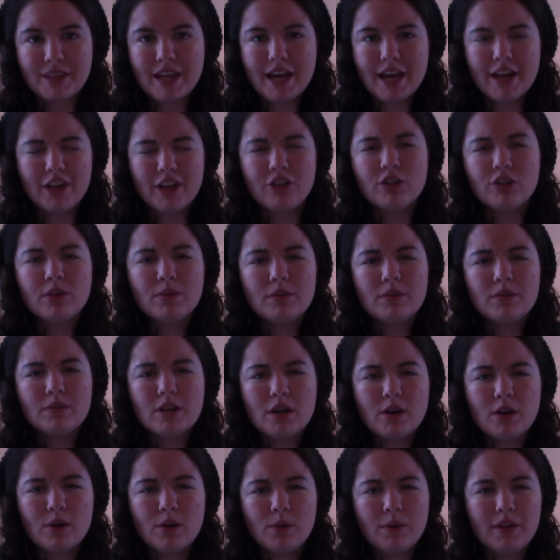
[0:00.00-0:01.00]
and I don't
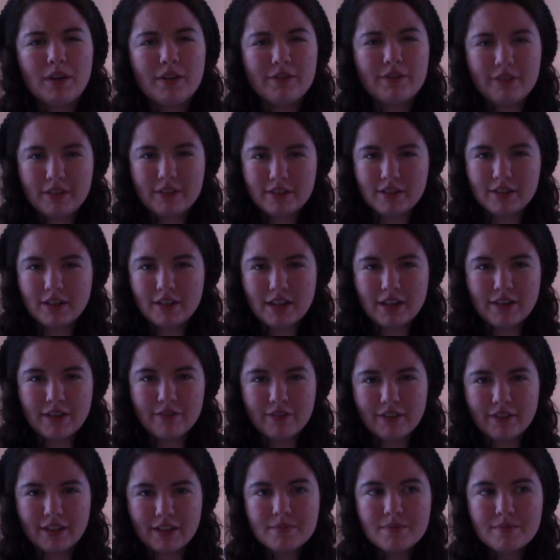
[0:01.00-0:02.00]
know if it's on
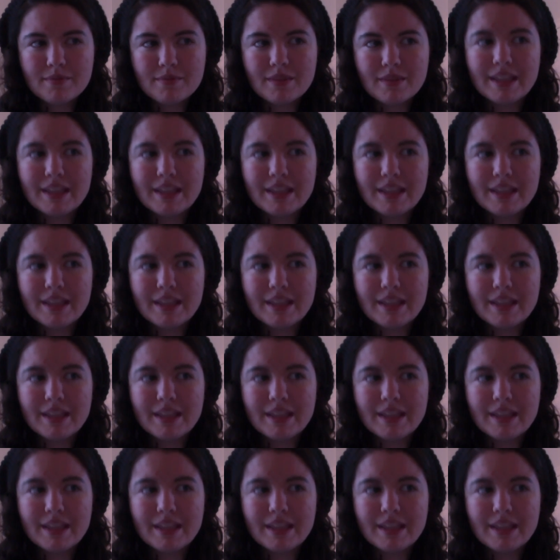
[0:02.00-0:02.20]
Netflix,